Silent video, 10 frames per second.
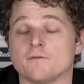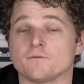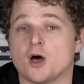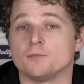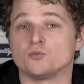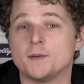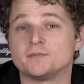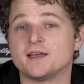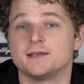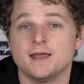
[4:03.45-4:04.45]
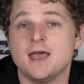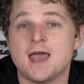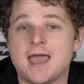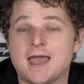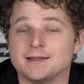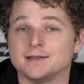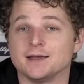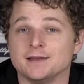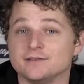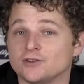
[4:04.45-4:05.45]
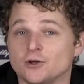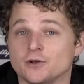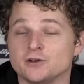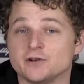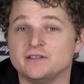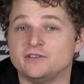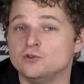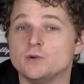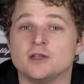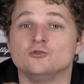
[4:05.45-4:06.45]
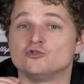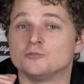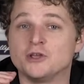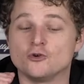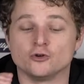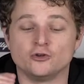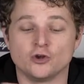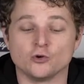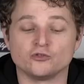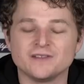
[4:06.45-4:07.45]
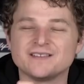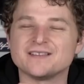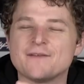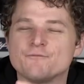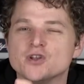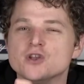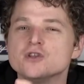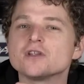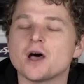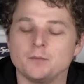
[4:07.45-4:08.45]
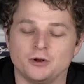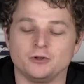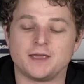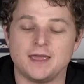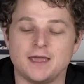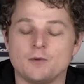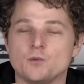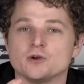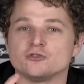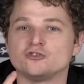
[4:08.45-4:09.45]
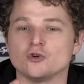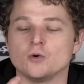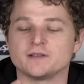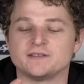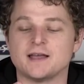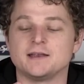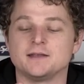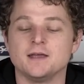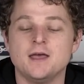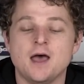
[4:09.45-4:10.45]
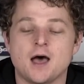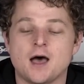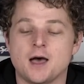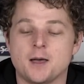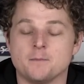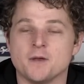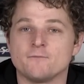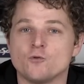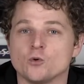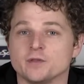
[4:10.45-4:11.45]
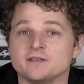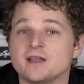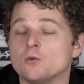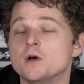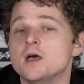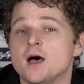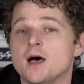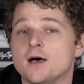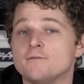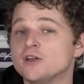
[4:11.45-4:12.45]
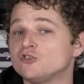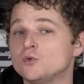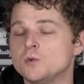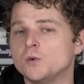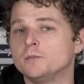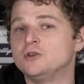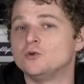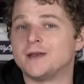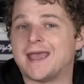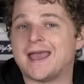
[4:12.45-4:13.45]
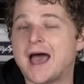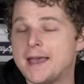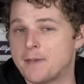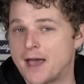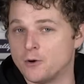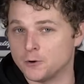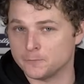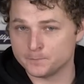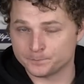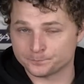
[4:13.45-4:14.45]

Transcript: off COBB's website and install it on your ECU and you should be good to go. So this is a phenomenal kit and we are so excited for this. Now, eventually we will be doing a high power